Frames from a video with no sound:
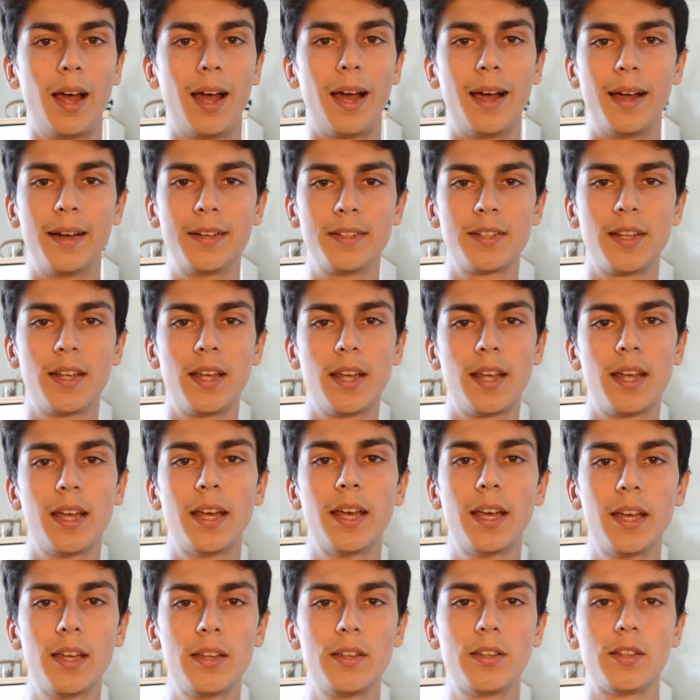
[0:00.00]
And
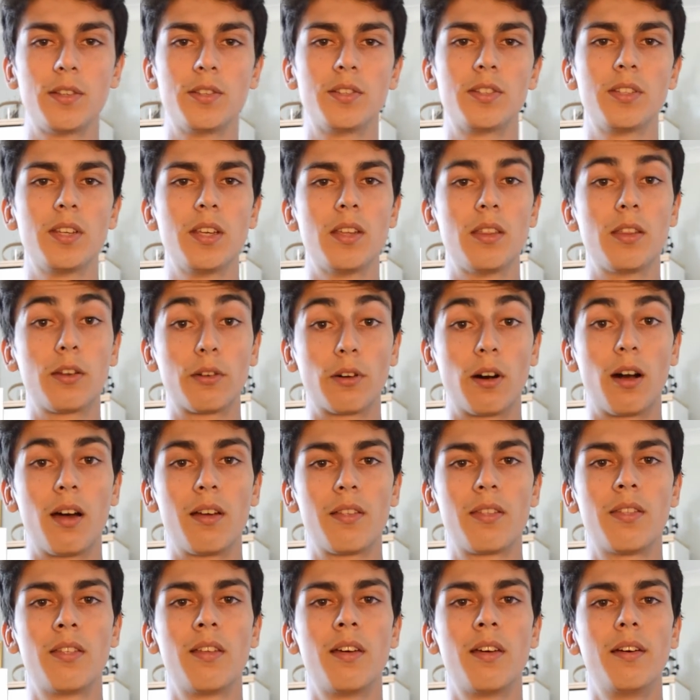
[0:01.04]
here you can see the
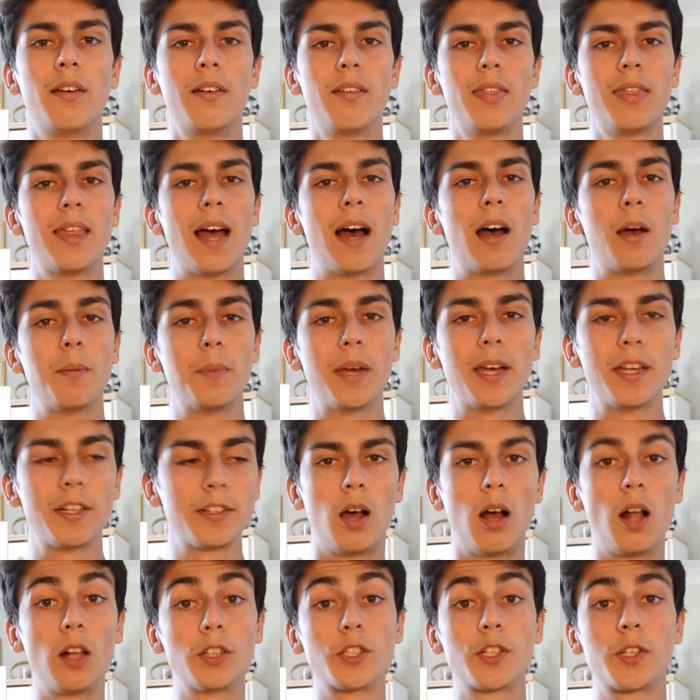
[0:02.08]
graph that I made.
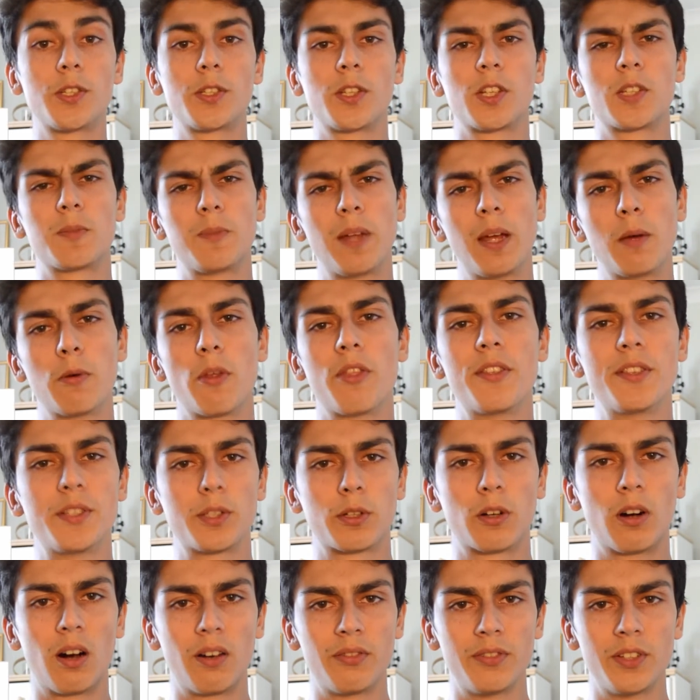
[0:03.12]
I'll just explain what this
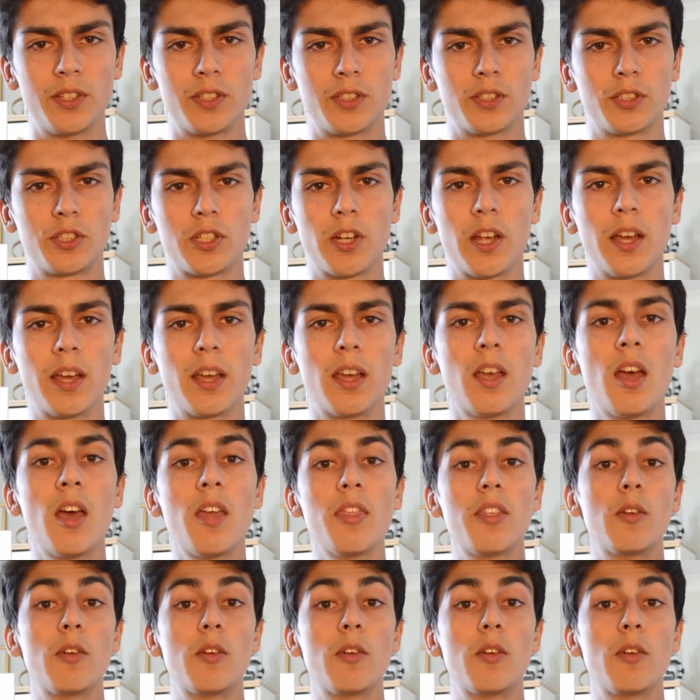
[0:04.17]
graph is showing.